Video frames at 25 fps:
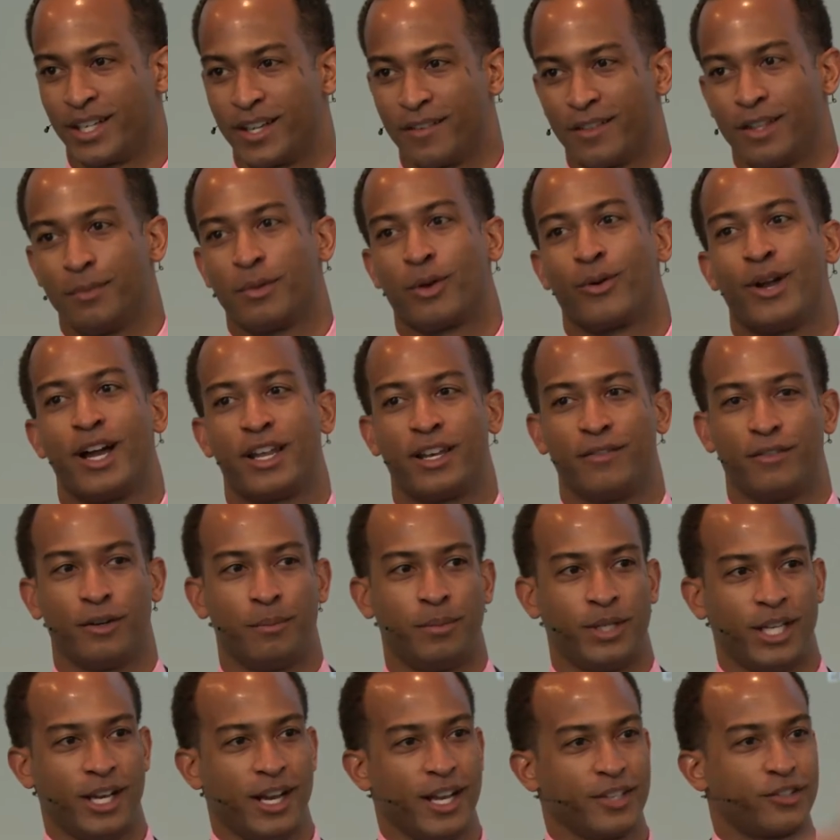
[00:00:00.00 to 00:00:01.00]
Give them a round of
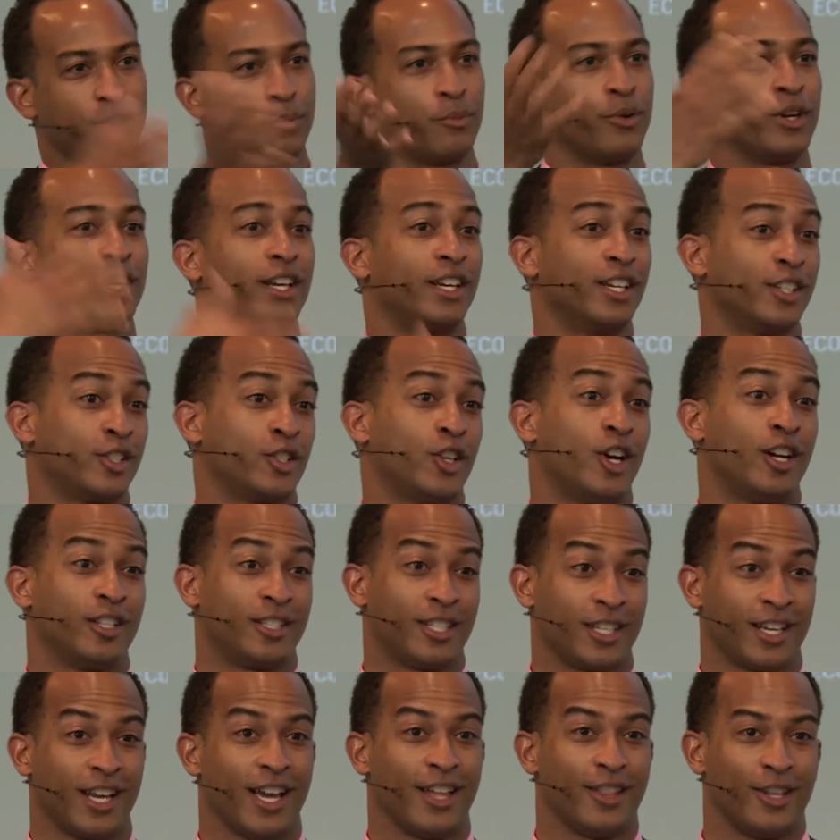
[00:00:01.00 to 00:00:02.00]
applause for bringing us all
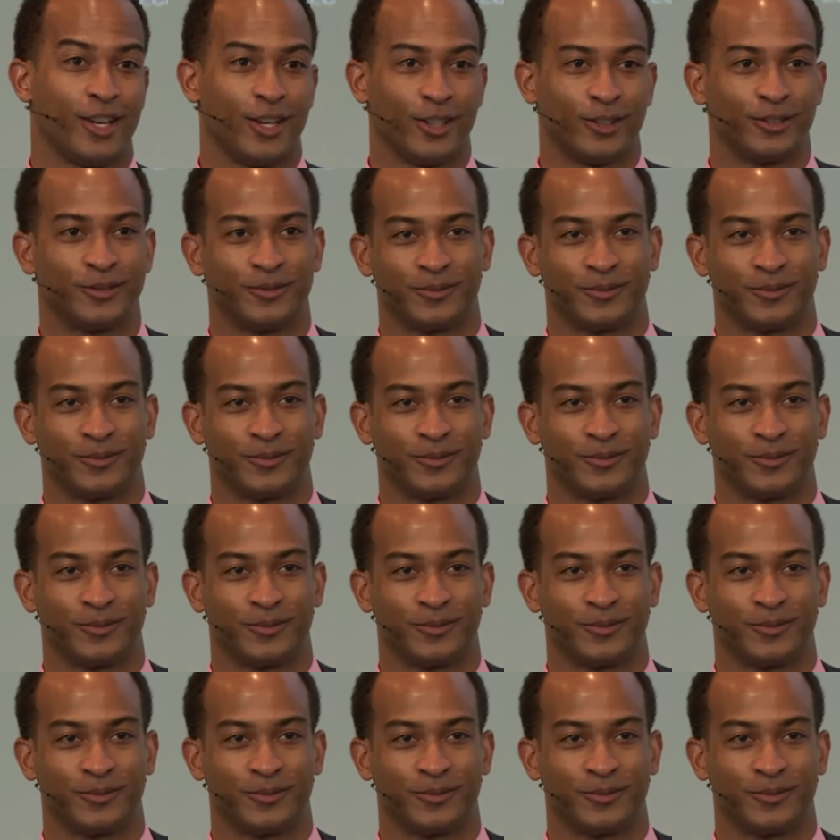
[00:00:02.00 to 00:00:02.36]
together.